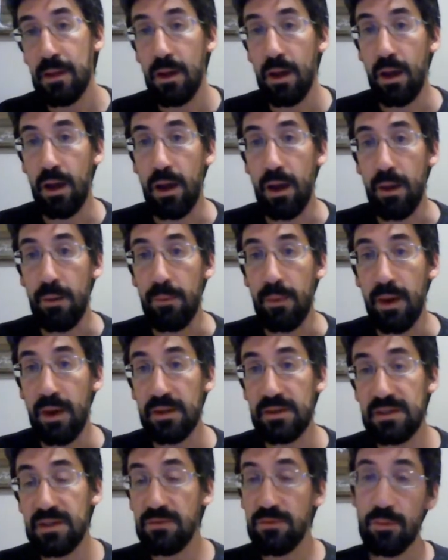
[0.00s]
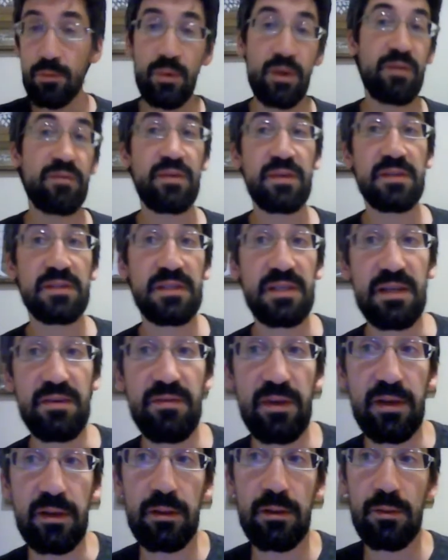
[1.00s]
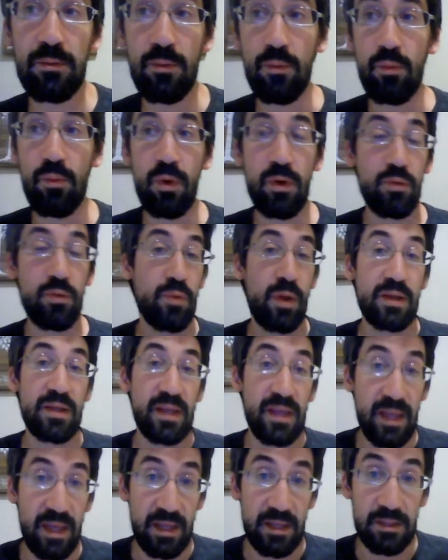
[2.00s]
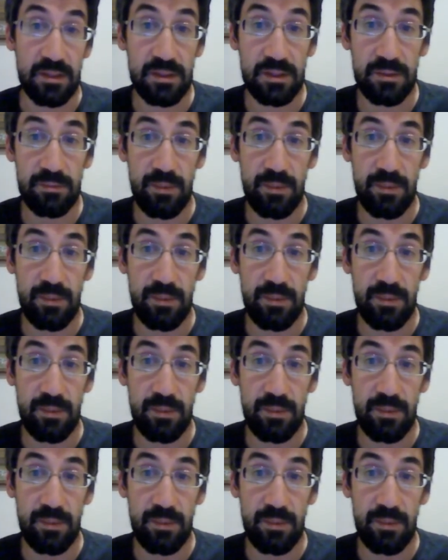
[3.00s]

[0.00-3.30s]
A different way of conceiving what writing is.